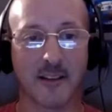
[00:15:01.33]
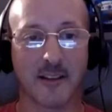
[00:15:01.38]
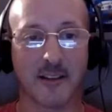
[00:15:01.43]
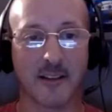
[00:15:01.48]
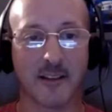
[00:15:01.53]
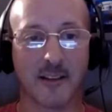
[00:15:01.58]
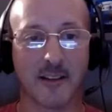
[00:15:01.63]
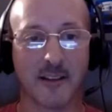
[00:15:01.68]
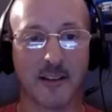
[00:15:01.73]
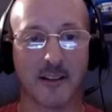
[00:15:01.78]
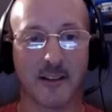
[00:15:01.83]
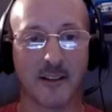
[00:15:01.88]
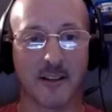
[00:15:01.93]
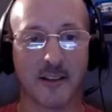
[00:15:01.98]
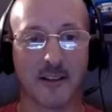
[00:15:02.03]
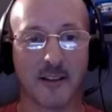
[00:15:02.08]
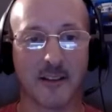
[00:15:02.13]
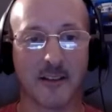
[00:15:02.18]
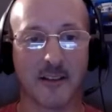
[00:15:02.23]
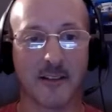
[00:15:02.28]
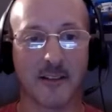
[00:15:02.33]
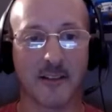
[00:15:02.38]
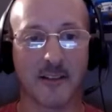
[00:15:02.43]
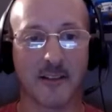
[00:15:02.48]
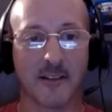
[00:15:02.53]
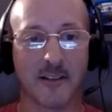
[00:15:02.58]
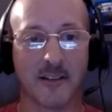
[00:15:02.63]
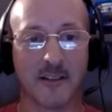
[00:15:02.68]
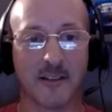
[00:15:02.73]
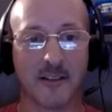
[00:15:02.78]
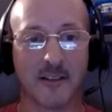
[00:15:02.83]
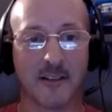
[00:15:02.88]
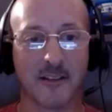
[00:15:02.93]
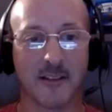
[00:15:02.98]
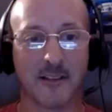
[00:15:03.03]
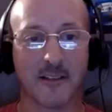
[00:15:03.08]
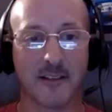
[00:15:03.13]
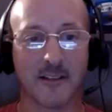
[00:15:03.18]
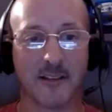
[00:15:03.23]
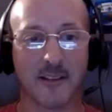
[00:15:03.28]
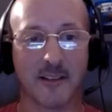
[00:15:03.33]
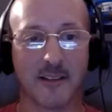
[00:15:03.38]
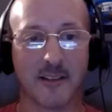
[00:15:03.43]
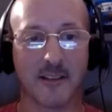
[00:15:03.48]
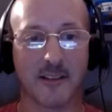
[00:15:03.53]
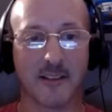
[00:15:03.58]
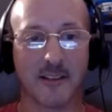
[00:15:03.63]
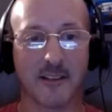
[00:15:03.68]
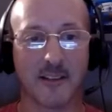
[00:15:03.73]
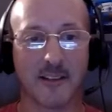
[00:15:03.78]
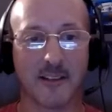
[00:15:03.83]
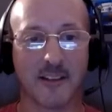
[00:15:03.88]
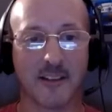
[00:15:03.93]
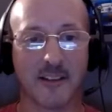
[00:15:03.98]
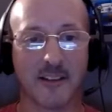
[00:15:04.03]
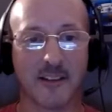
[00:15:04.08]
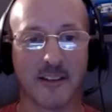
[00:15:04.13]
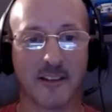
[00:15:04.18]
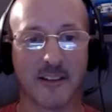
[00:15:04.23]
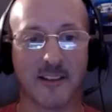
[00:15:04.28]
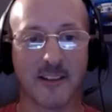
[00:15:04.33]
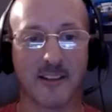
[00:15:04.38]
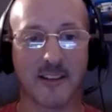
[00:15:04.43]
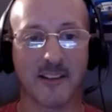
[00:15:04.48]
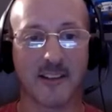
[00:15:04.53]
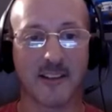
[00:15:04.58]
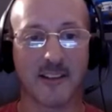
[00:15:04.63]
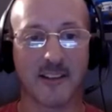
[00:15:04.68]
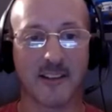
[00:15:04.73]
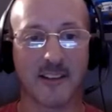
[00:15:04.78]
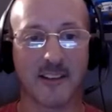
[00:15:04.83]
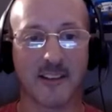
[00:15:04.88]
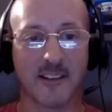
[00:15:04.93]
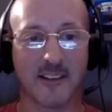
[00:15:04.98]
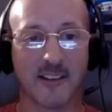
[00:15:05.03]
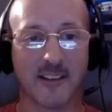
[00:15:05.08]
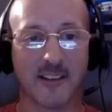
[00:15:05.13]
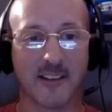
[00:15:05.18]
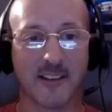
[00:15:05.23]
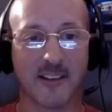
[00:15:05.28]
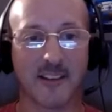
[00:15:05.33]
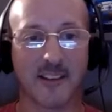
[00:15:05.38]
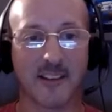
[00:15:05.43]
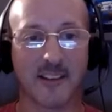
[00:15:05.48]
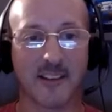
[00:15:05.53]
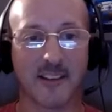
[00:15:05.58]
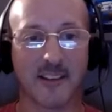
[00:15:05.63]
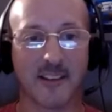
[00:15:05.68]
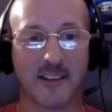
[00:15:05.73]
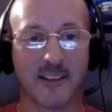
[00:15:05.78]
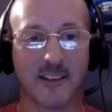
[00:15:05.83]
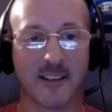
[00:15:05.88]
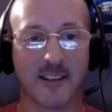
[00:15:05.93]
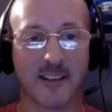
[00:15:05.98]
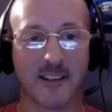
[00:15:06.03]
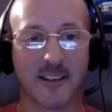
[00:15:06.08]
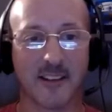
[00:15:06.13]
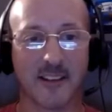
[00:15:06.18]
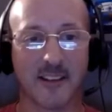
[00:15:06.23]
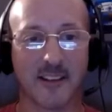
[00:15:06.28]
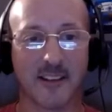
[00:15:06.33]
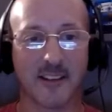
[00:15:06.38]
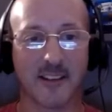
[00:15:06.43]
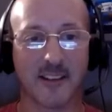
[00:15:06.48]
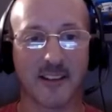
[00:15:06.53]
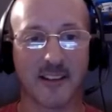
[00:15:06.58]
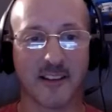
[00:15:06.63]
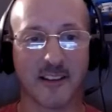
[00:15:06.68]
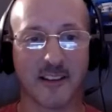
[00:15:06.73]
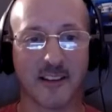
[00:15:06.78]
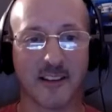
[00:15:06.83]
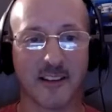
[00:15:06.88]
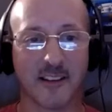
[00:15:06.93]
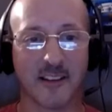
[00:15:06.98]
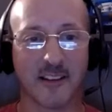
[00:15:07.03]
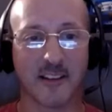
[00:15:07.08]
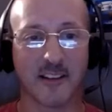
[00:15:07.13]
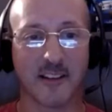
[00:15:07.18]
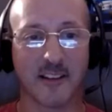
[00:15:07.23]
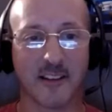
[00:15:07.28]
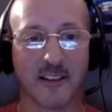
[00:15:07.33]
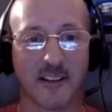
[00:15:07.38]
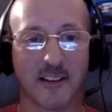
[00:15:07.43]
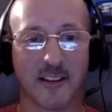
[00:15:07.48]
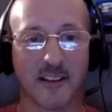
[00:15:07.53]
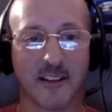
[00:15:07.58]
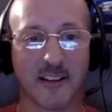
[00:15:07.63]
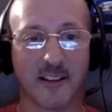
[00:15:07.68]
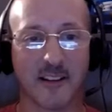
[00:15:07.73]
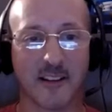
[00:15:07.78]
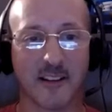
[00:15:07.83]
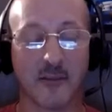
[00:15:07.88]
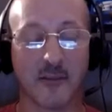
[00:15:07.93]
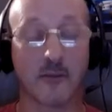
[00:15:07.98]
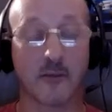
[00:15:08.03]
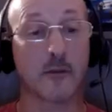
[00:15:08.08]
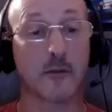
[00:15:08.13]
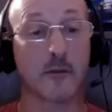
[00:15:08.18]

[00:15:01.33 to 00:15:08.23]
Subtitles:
This person isn't speaking.